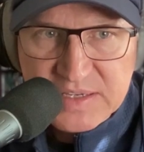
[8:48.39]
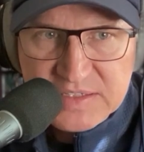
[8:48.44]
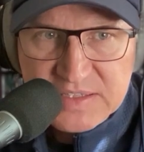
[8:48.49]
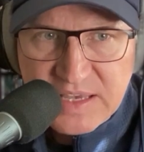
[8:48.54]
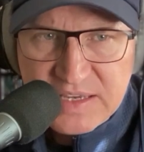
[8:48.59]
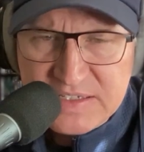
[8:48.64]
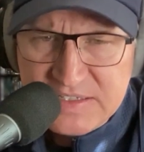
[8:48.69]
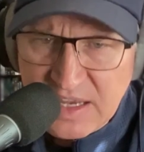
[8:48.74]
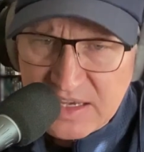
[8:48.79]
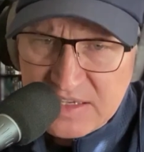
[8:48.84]

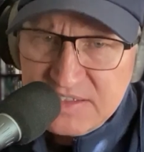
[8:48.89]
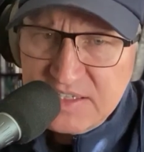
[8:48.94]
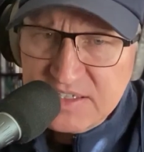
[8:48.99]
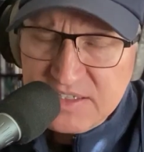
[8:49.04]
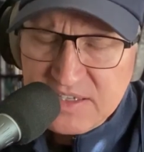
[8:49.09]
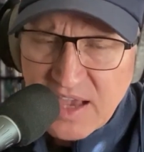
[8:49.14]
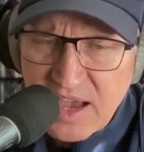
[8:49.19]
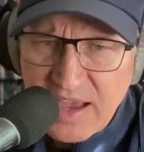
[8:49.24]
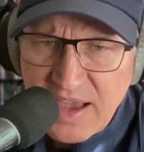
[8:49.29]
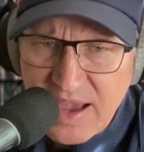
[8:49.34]
like, does
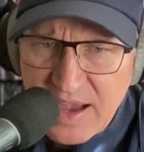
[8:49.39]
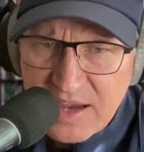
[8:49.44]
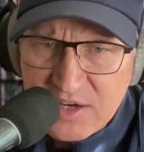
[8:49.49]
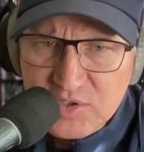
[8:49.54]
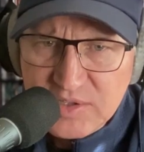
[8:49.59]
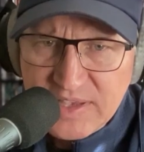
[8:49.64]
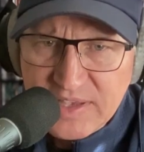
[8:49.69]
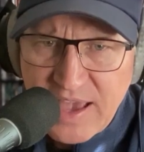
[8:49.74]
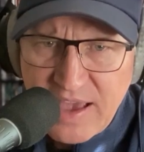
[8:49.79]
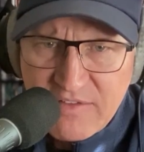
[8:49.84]
this guy
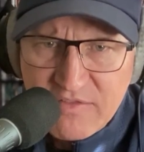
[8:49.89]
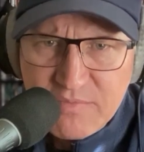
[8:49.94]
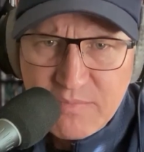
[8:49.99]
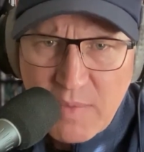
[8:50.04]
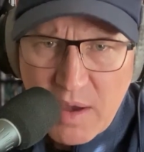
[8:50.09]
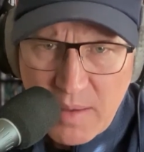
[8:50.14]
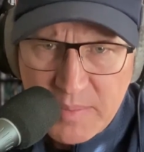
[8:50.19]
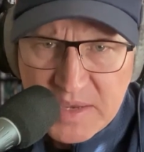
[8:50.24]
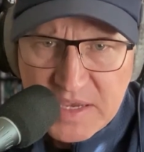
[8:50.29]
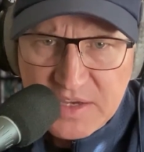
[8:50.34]
actually have
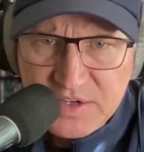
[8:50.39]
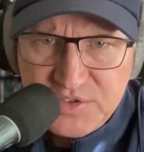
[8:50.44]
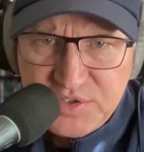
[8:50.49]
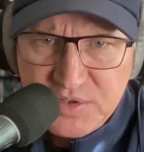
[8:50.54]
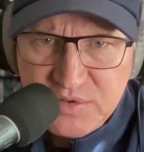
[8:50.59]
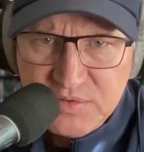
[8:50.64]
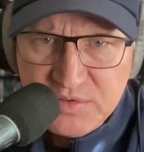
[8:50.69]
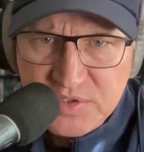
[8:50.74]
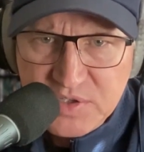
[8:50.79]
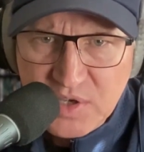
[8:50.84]
mommy
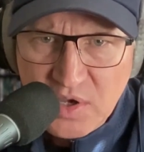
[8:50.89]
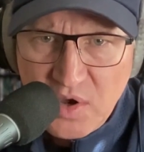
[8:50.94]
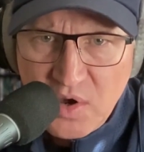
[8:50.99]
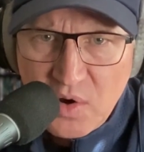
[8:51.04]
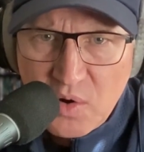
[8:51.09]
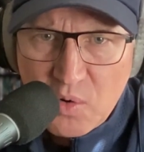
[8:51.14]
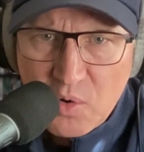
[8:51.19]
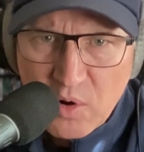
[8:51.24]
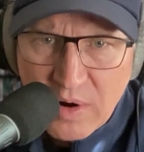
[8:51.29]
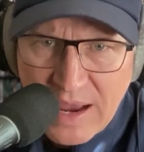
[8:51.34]
issues,
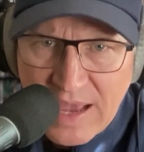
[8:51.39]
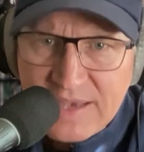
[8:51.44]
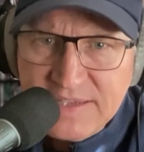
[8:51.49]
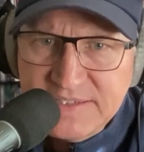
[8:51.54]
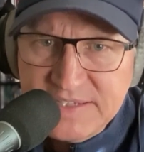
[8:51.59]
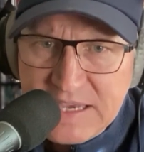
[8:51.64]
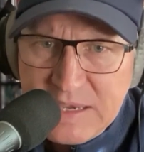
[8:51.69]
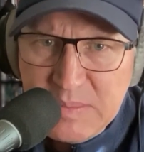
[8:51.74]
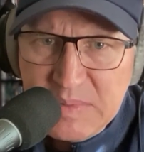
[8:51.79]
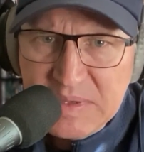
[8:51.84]
or
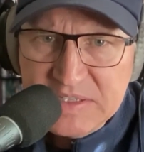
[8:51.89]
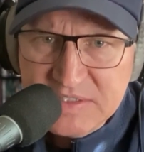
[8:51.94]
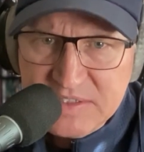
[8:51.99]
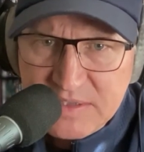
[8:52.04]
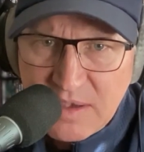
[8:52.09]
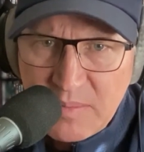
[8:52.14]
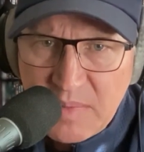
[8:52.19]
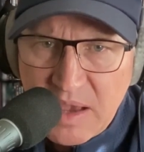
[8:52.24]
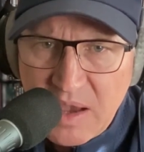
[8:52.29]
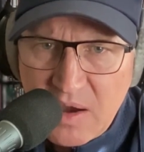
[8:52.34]
has he been
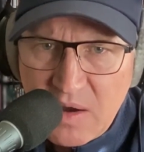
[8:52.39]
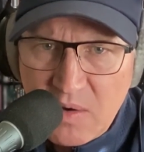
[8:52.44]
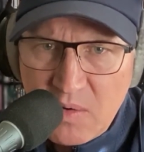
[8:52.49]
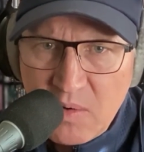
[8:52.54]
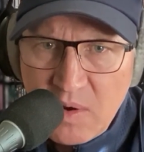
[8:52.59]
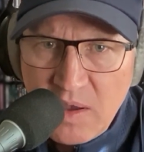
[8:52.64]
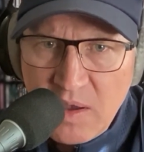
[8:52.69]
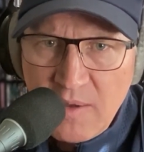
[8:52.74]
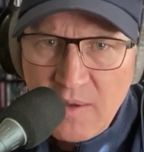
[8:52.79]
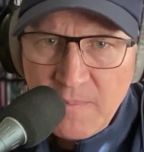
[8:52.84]

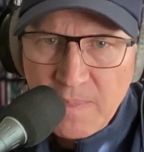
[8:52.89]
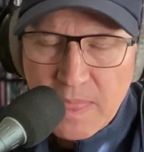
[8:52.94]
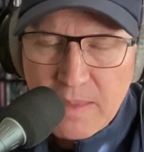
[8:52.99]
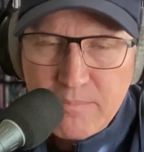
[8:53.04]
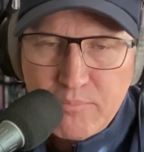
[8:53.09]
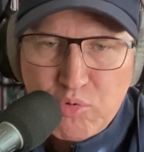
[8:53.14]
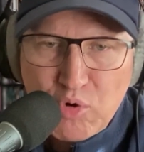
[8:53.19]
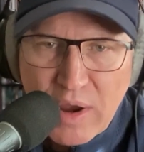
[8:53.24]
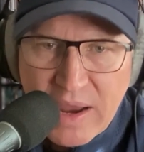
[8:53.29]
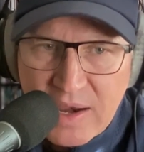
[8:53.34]
somehow
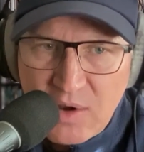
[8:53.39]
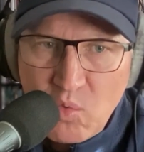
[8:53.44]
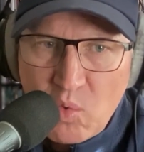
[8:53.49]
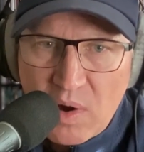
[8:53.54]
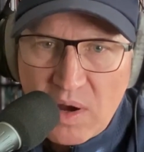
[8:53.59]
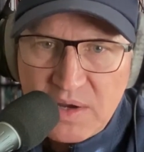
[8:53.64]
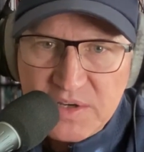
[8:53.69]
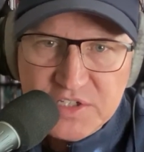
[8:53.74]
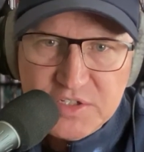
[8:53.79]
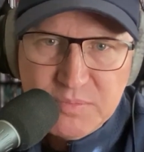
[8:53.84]

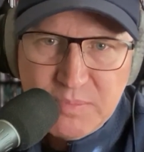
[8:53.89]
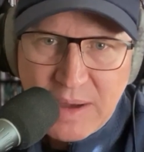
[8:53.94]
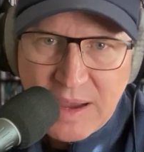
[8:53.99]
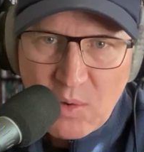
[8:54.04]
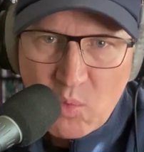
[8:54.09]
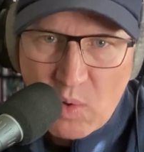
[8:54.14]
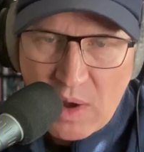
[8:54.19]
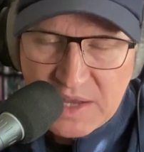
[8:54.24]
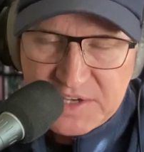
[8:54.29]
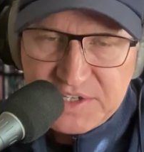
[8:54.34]
brainwashed by
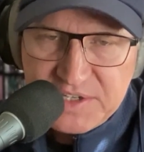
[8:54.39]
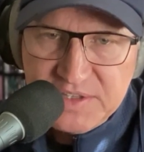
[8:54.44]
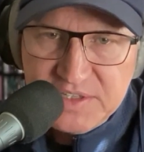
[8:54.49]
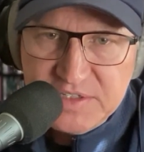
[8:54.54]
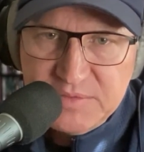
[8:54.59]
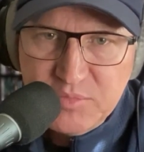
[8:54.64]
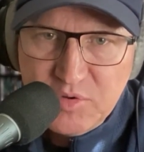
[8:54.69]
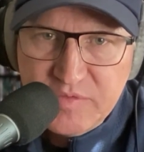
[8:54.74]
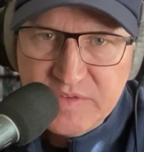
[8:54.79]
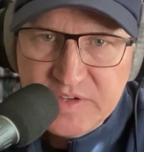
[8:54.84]
watching
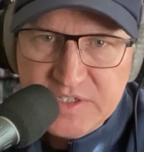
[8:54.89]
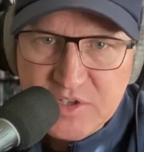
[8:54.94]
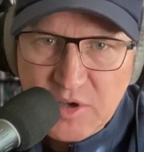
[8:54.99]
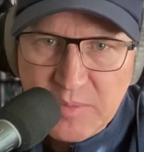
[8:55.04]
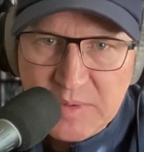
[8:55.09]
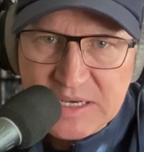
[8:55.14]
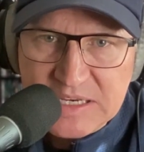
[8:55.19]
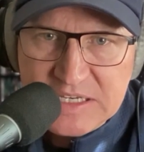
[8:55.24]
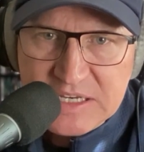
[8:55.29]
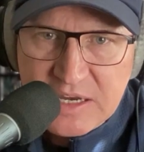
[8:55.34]
this movie so
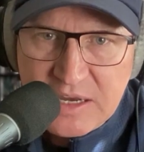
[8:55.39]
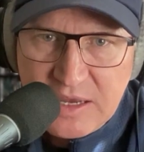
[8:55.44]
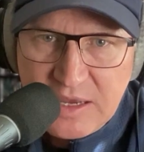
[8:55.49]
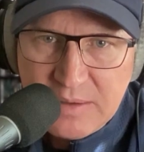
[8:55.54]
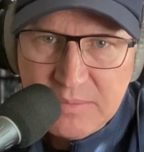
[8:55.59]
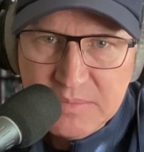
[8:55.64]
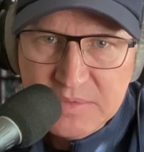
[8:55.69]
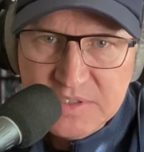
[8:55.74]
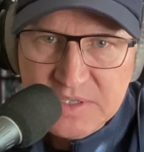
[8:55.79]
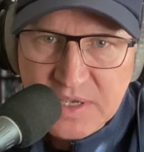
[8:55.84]
many
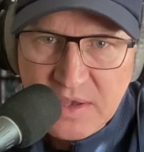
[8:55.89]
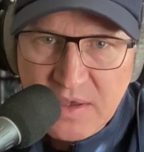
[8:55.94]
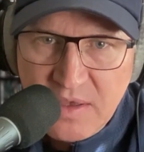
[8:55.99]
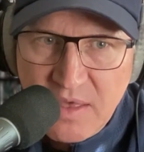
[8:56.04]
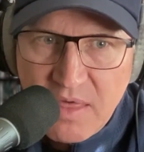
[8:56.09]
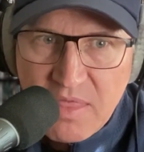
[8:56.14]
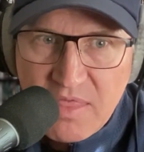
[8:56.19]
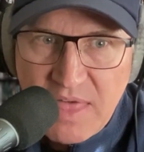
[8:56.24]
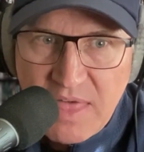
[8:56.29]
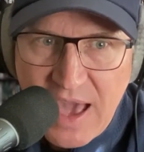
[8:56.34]
times
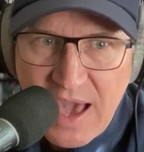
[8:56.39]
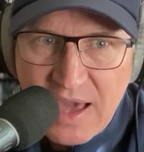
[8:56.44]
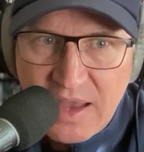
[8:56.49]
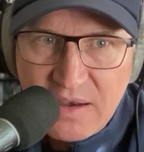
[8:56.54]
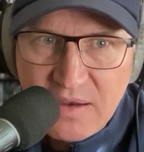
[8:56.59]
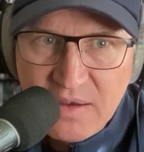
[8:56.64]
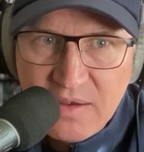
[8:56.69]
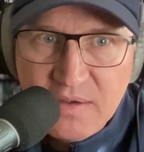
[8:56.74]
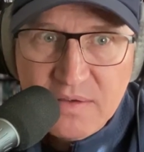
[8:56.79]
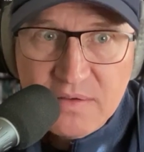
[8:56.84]

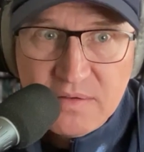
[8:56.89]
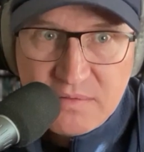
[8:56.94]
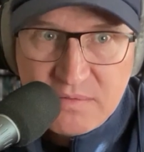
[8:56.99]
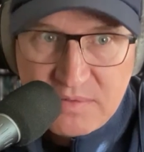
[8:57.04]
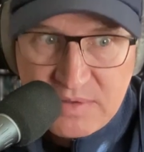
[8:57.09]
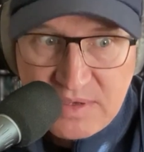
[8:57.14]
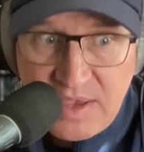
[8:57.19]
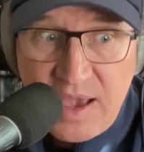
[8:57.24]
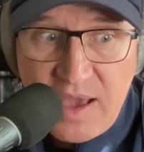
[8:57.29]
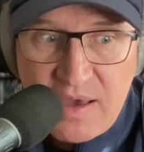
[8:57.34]
that,
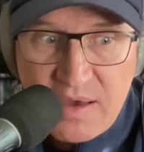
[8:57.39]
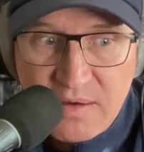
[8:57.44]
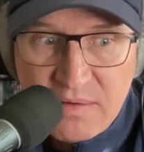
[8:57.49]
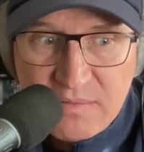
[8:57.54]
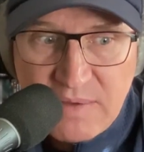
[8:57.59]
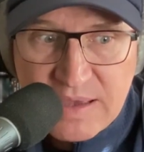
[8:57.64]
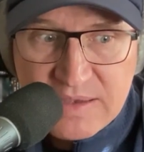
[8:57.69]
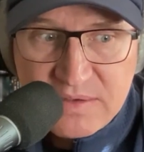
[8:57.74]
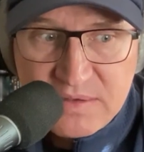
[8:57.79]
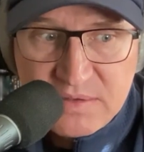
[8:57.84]

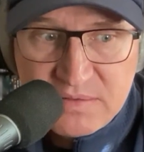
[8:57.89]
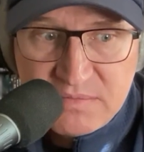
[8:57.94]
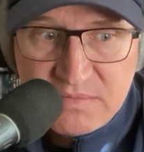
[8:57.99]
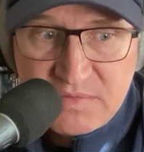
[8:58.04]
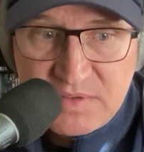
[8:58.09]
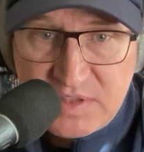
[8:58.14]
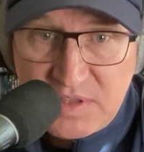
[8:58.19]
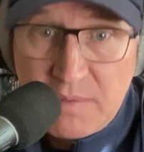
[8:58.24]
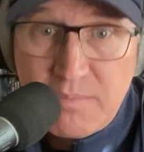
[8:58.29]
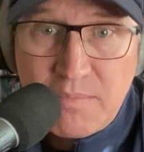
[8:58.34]

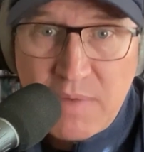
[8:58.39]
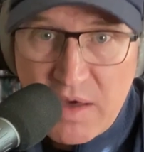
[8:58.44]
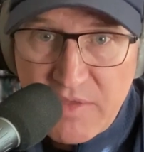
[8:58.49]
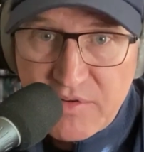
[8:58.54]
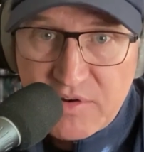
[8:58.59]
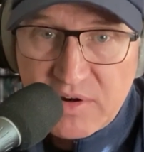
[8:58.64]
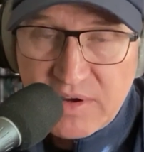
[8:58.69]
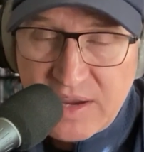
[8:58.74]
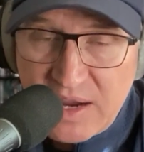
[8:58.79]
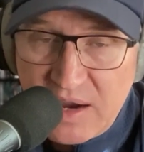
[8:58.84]
the
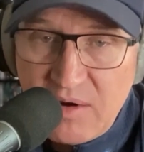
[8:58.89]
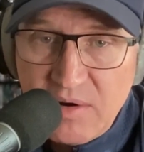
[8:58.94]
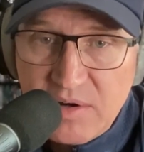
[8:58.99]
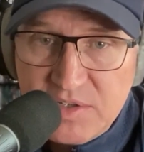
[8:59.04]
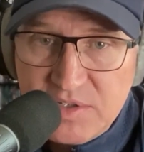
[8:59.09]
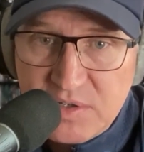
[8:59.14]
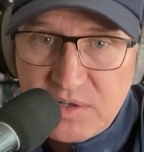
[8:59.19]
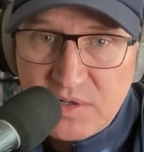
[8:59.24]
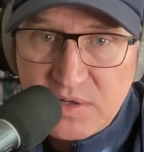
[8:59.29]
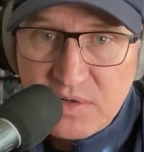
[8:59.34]
mother
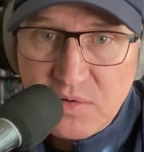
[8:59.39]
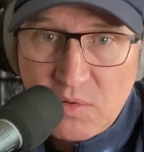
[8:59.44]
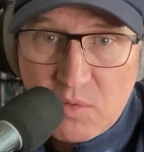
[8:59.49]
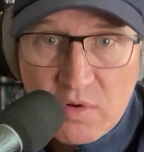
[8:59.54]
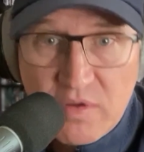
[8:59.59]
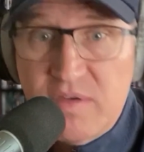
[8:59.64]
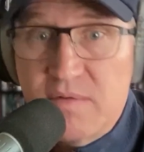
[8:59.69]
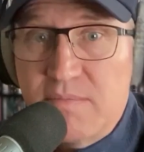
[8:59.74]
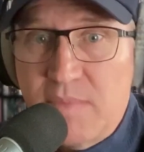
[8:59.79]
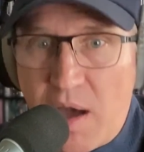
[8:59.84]
character,
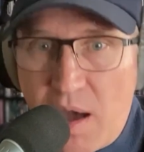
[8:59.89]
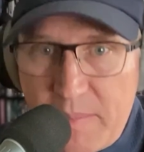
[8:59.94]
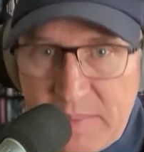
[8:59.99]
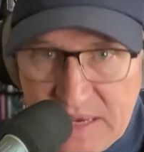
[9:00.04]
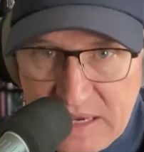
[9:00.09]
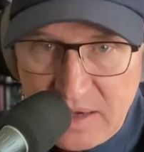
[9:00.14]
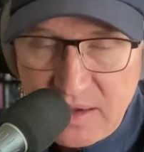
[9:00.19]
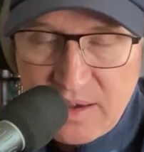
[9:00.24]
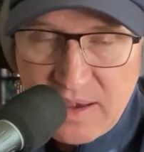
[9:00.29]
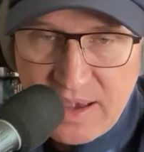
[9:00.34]
or the
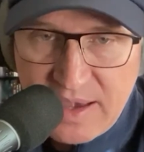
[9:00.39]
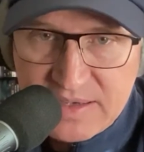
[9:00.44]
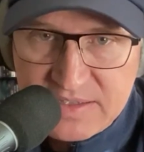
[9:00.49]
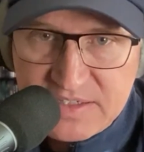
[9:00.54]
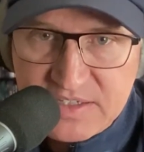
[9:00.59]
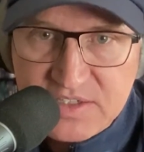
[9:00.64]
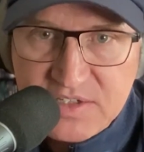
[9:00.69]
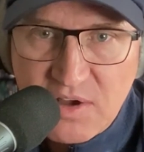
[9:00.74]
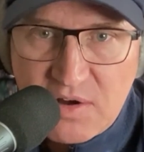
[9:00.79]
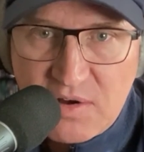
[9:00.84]
mommy, as
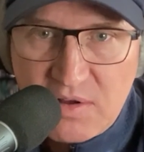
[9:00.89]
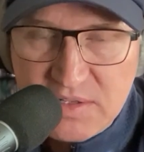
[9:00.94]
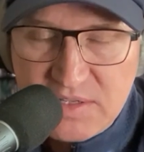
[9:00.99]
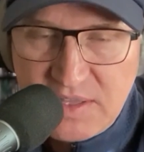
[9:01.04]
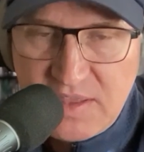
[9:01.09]
it's called